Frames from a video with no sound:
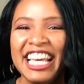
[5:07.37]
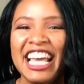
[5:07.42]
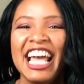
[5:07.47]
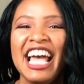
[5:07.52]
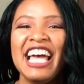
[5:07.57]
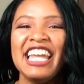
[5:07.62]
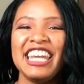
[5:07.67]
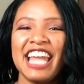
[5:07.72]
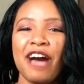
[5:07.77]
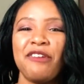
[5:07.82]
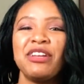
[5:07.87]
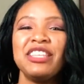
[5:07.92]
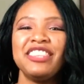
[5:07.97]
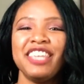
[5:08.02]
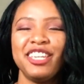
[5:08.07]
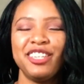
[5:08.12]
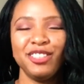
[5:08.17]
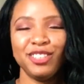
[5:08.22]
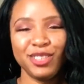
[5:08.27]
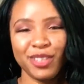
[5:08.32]
Now, I want to thank you
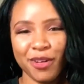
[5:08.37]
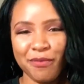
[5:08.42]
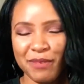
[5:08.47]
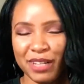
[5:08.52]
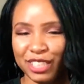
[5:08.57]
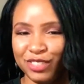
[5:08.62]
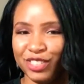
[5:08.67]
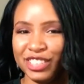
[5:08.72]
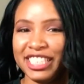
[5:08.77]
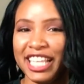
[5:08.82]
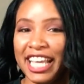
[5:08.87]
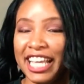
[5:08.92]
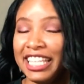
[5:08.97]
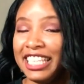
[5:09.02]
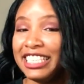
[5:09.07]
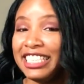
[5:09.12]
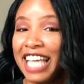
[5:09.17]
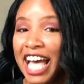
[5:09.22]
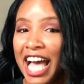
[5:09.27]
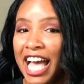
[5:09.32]
so much for taking the
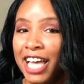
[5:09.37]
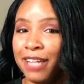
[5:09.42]
time